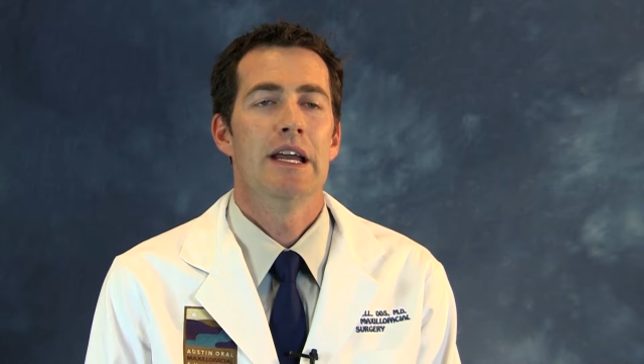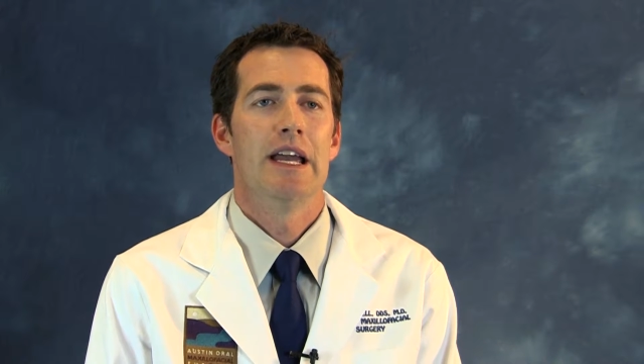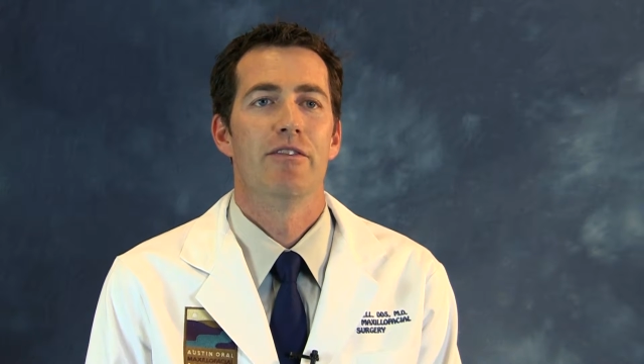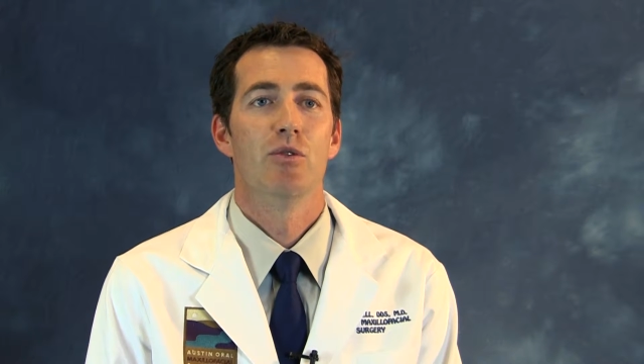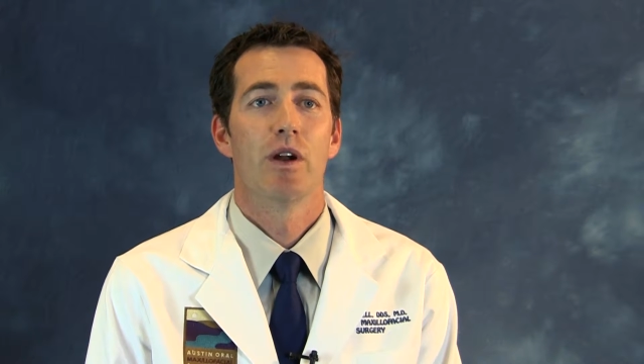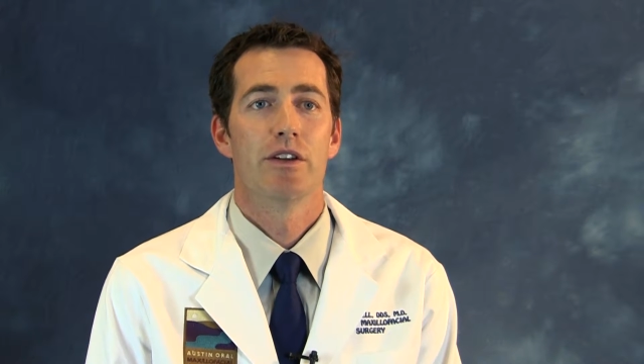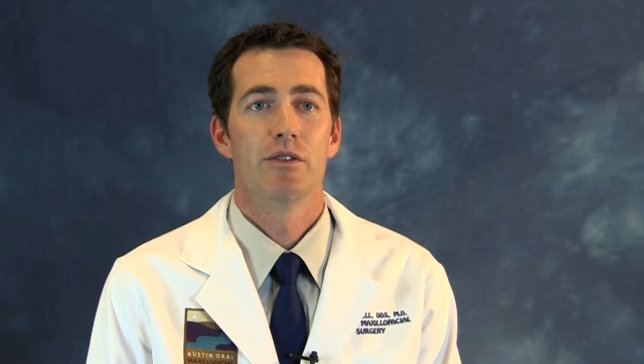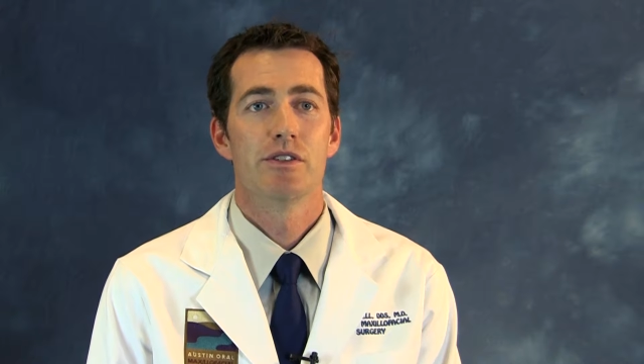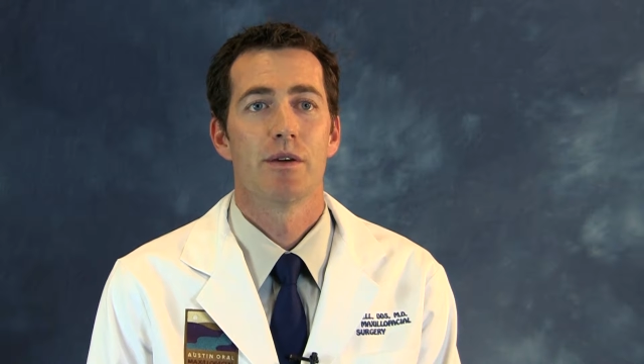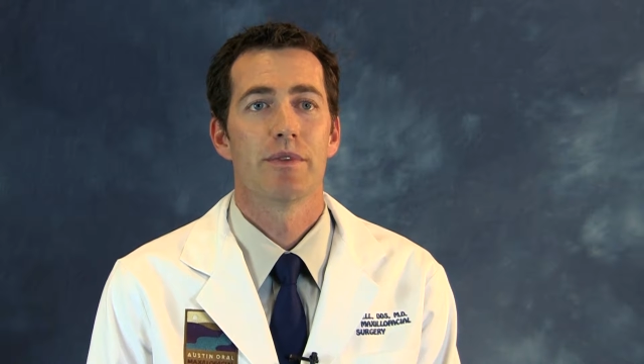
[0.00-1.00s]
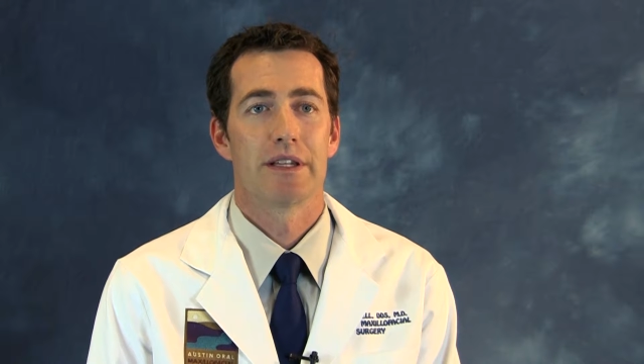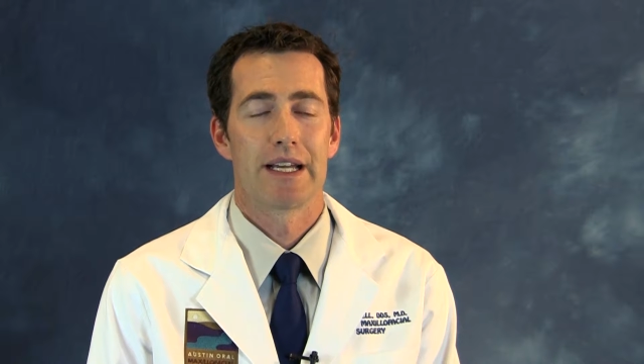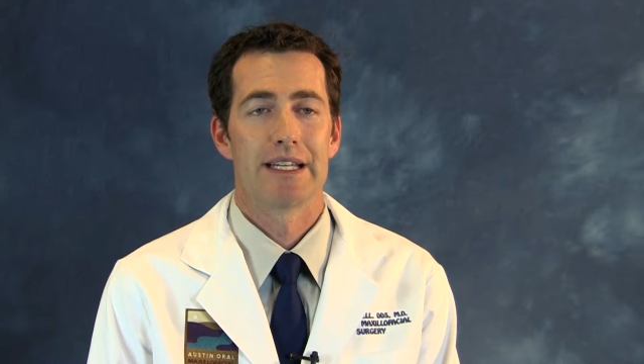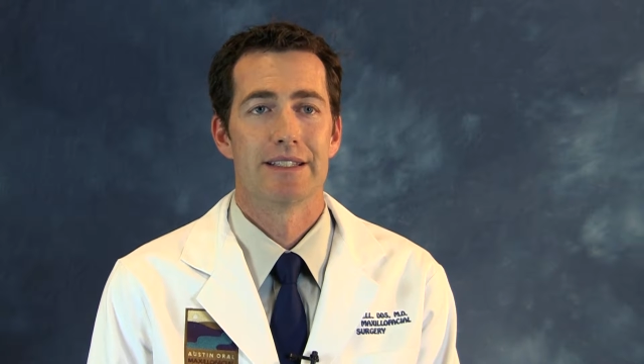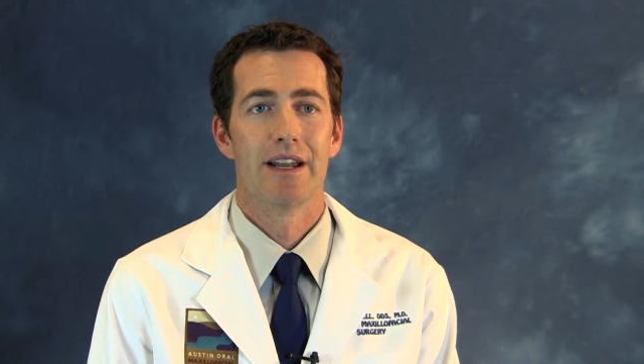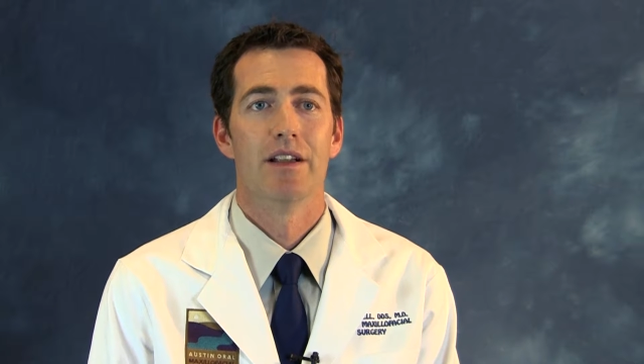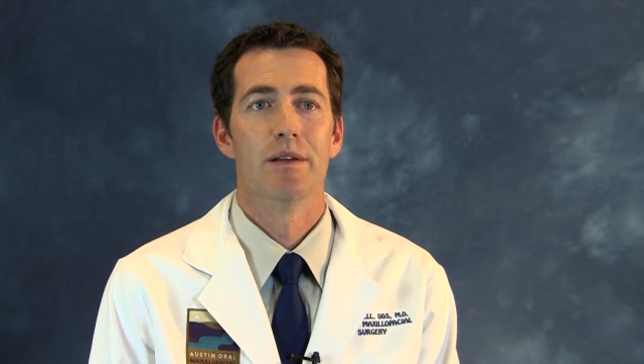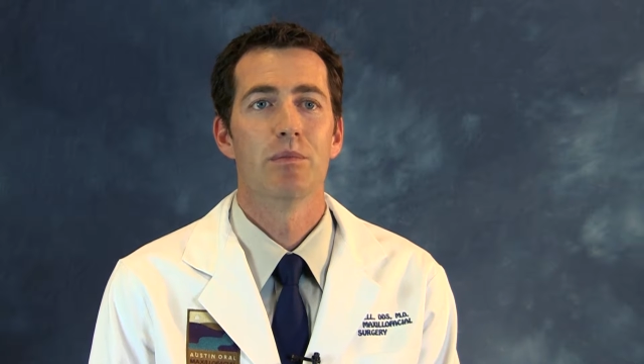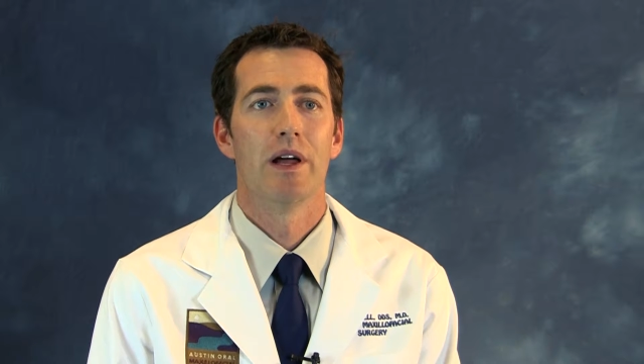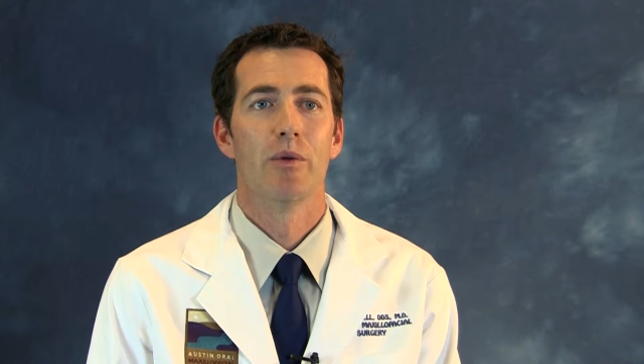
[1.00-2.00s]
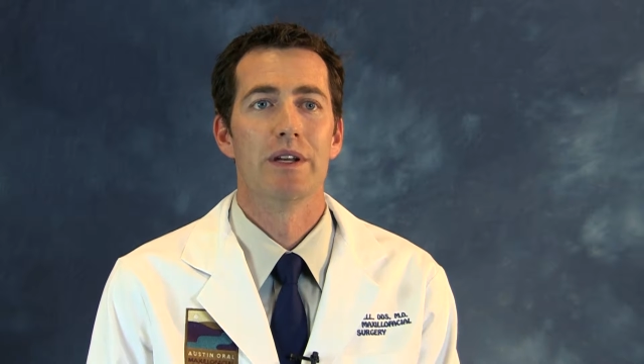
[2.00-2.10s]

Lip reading: If you want to do something like a dental implant,